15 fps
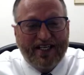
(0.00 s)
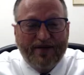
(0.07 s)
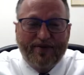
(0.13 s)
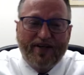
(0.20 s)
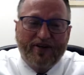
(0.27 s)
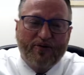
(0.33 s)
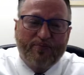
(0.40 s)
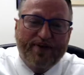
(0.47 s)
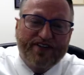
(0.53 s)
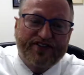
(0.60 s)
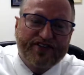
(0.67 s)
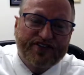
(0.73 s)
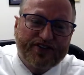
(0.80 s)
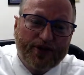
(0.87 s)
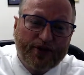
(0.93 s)
the other pieces
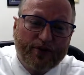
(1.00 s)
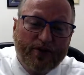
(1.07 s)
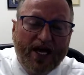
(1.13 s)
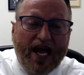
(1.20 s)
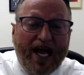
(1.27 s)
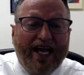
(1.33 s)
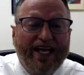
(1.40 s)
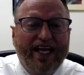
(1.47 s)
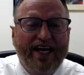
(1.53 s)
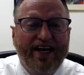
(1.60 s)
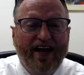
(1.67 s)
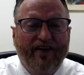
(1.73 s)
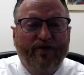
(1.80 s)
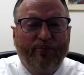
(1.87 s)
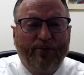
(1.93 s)
too. You
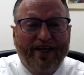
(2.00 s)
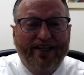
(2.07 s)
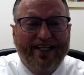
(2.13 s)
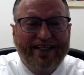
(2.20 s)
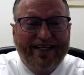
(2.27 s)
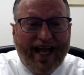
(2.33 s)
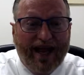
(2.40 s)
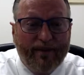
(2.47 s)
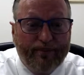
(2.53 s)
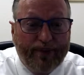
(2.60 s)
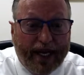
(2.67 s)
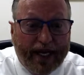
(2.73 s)
never bring the damn pain